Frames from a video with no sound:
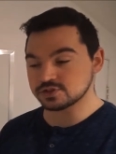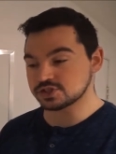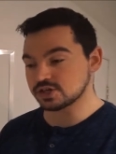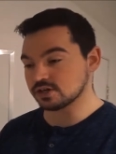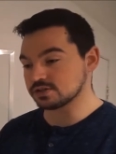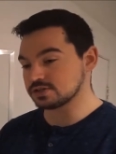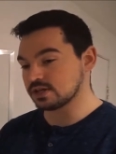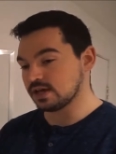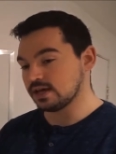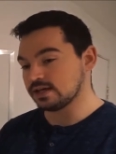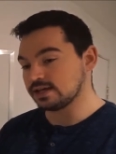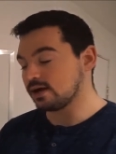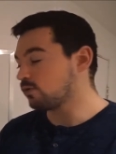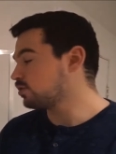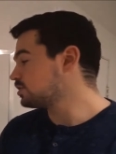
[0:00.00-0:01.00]
shares.
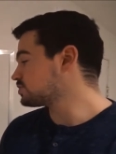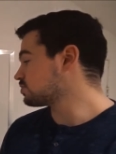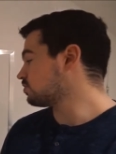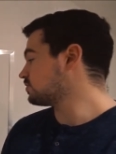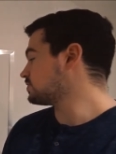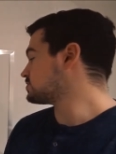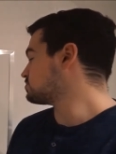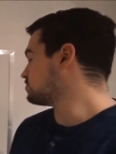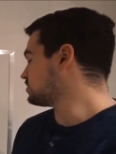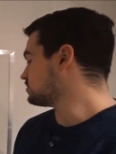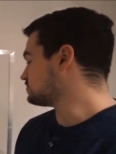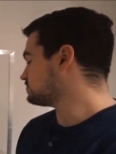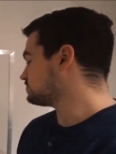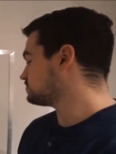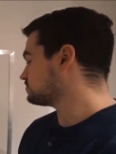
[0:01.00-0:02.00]
Now what does all this mean?
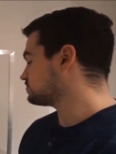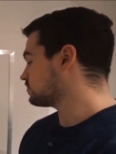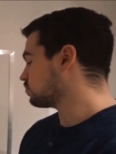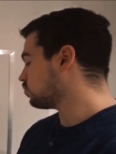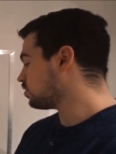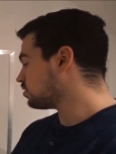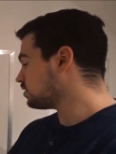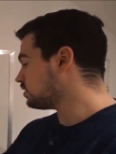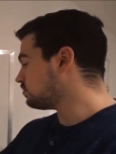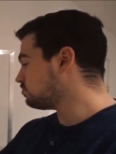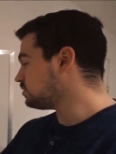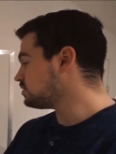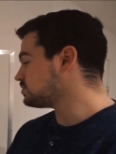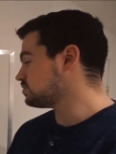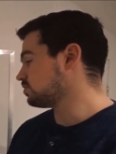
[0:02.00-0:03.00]
Well, it
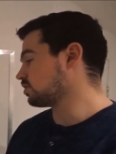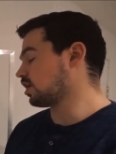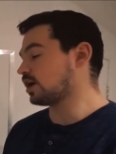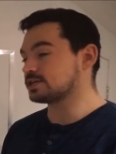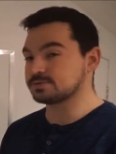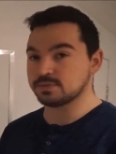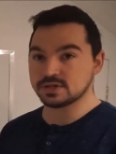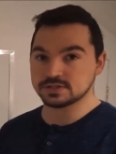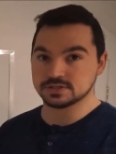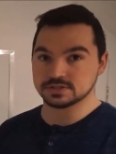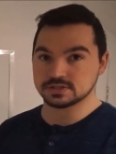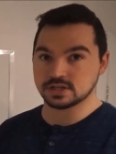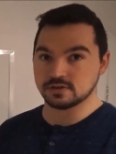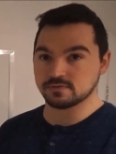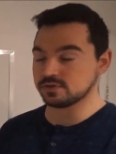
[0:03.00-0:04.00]
means your cost basis is
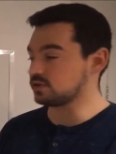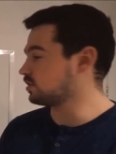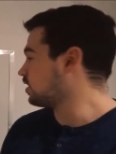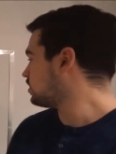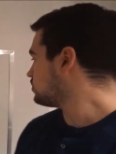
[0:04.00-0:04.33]
definitely a lot